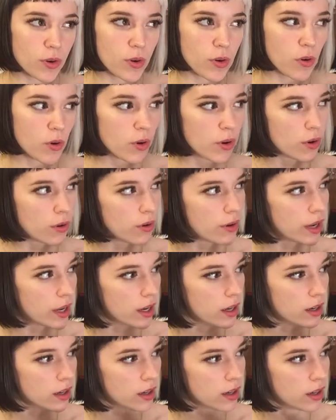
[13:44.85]

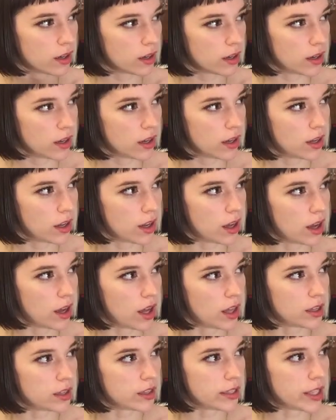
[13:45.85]
ordering
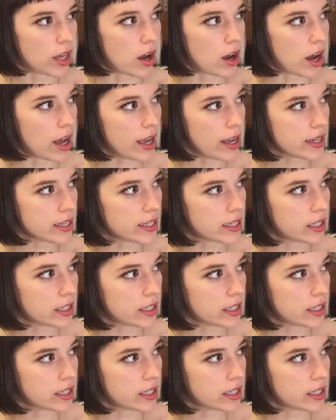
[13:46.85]
a lot?